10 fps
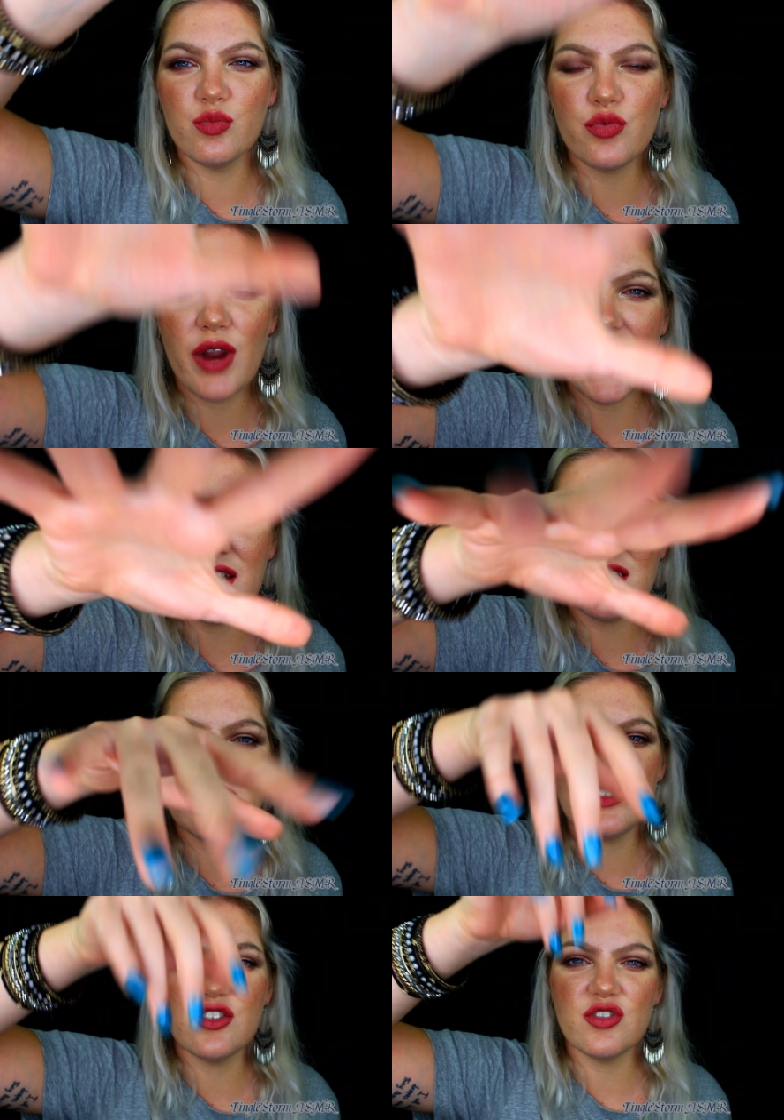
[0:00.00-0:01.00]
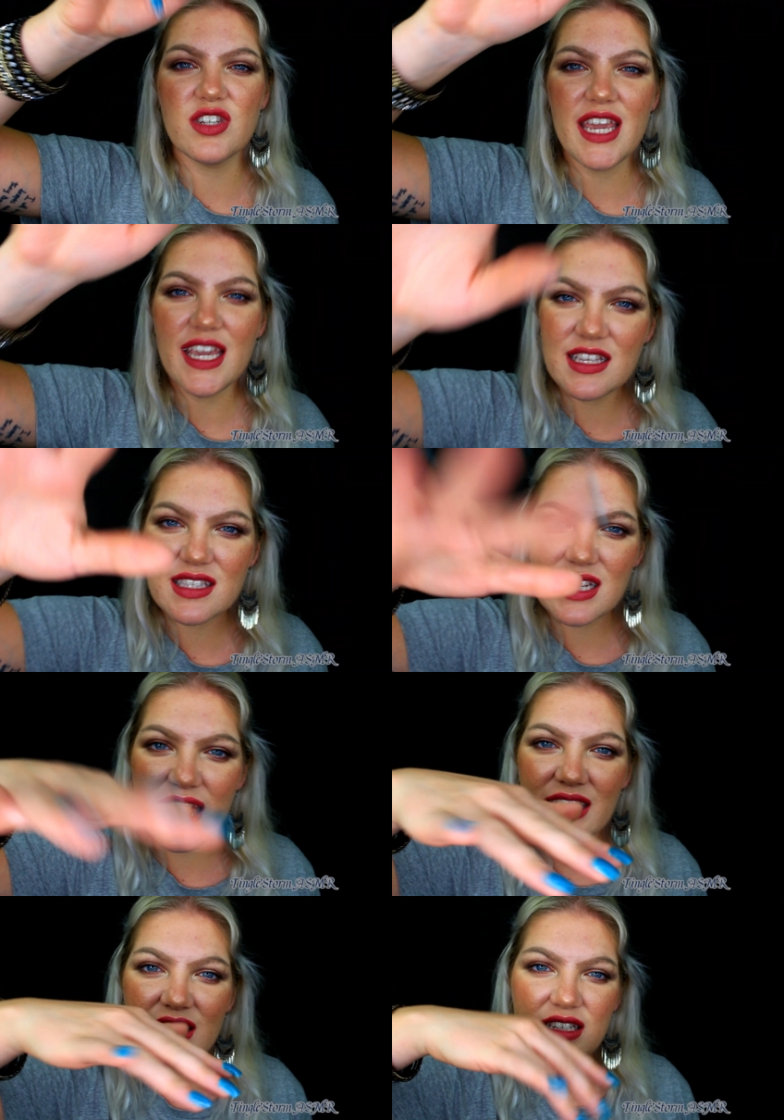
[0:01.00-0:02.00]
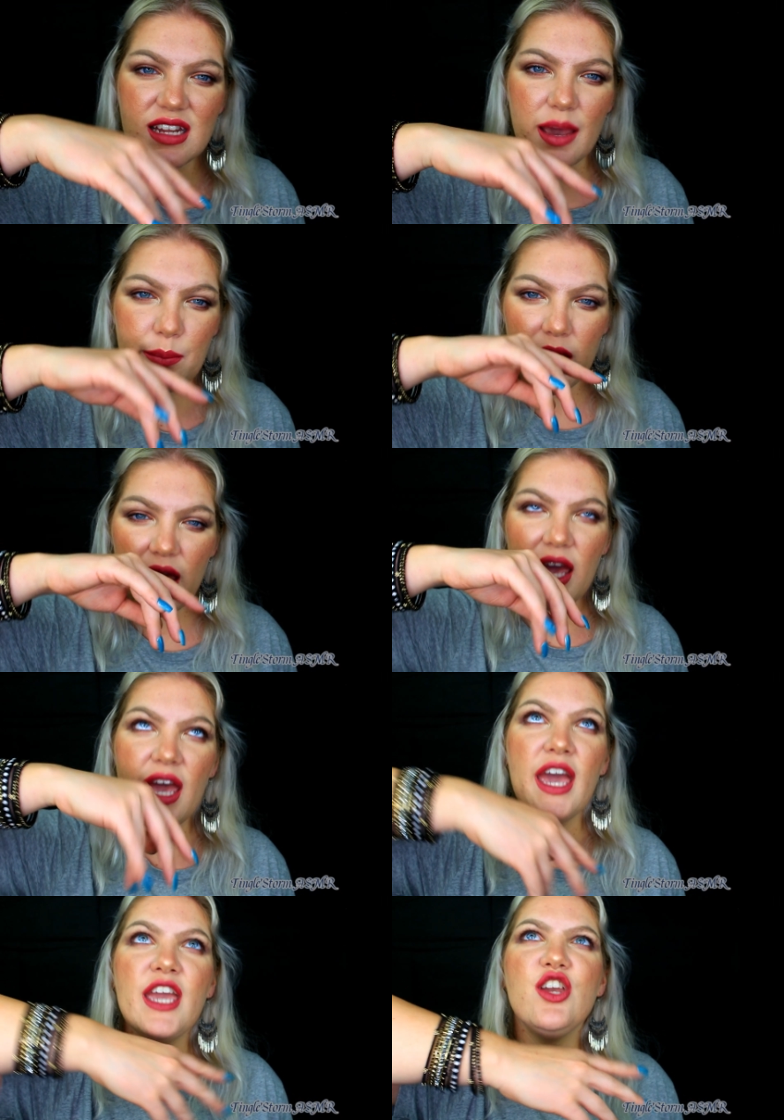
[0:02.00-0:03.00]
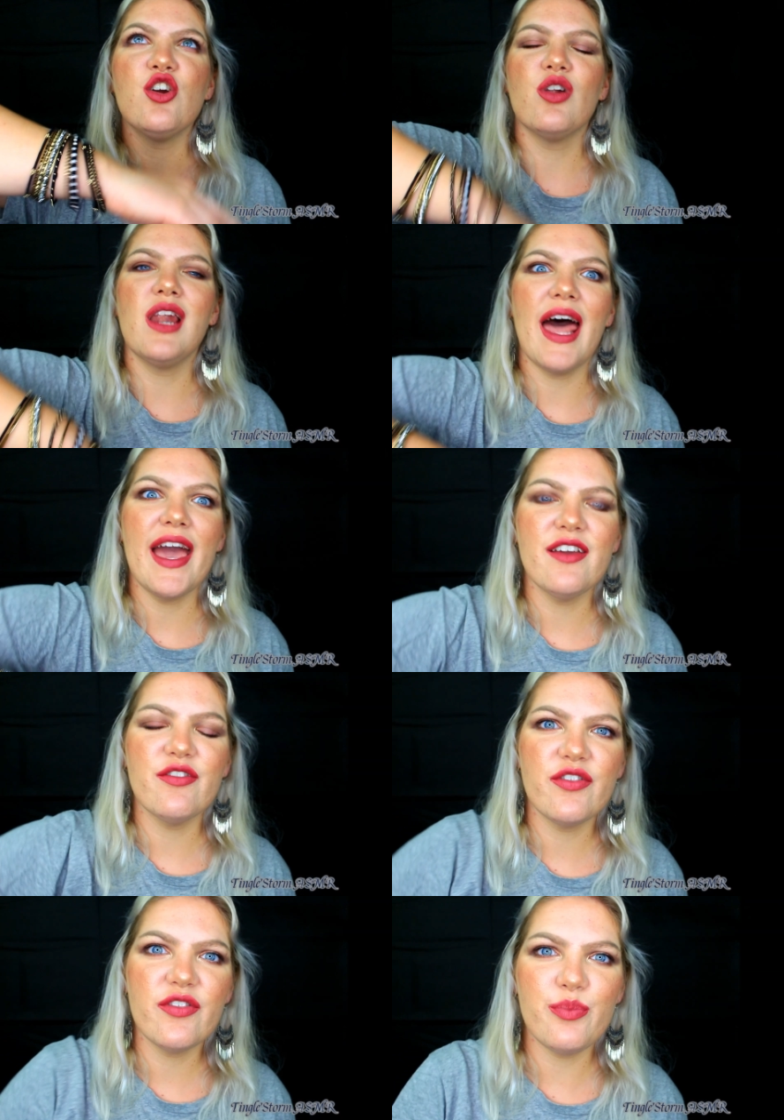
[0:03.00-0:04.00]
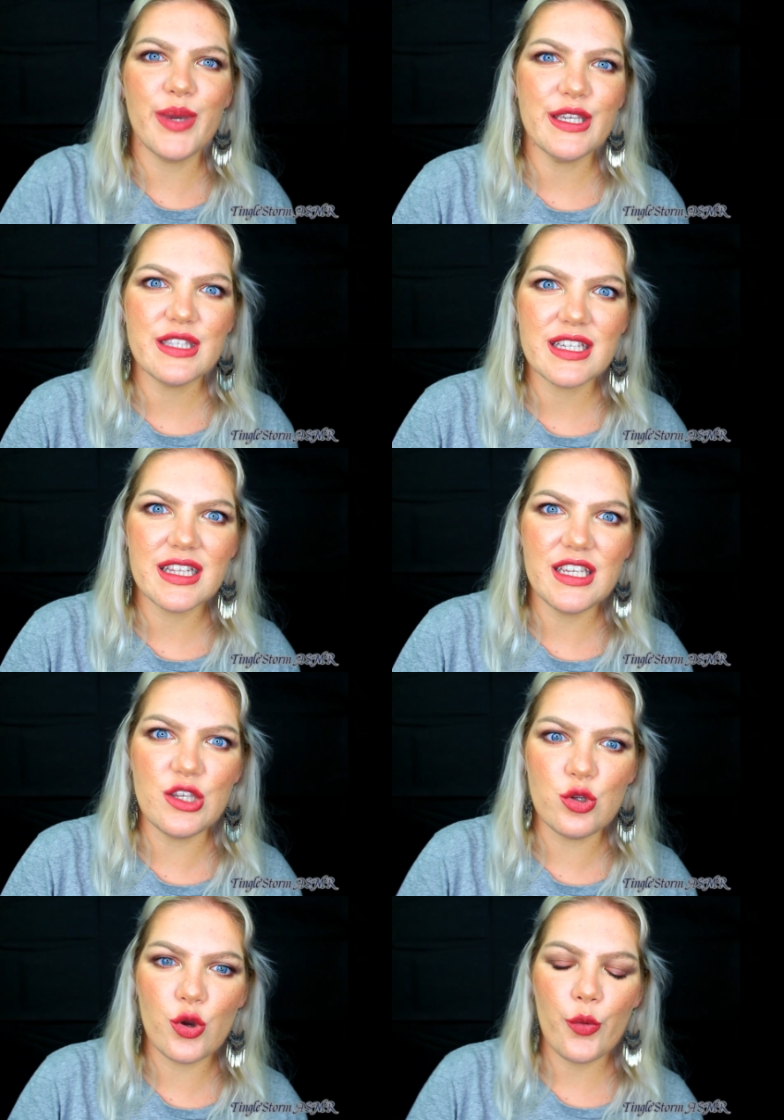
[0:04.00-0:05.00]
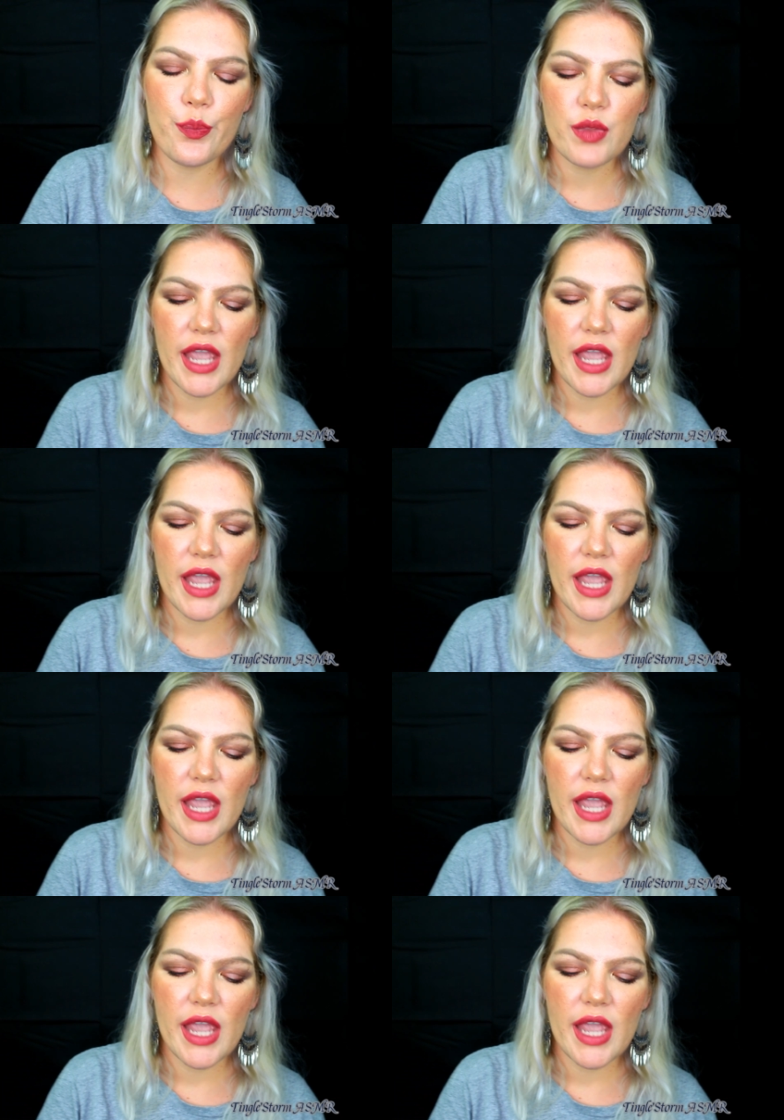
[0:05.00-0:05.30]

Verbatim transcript: brightening your days, lighting up your life, basically, you know.